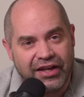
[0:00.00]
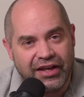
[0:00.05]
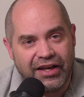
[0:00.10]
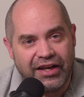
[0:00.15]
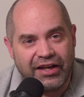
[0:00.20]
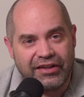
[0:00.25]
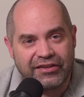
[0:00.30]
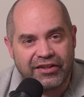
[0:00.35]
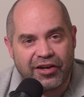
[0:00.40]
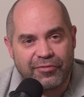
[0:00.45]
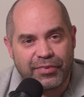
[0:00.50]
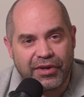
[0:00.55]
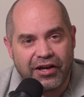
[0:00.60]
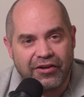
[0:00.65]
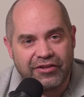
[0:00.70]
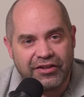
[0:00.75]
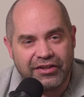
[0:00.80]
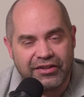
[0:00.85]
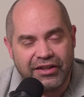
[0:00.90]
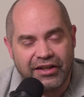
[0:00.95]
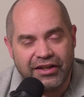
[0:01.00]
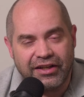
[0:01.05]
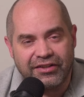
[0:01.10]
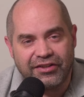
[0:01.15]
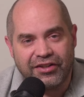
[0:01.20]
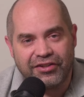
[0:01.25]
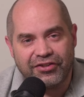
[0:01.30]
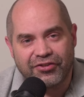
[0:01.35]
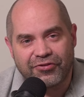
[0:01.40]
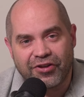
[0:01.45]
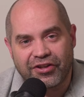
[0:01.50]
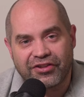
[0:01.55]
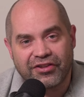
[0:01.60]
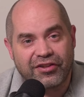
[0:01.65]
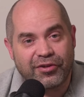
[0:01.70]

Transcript: and help out and instruct the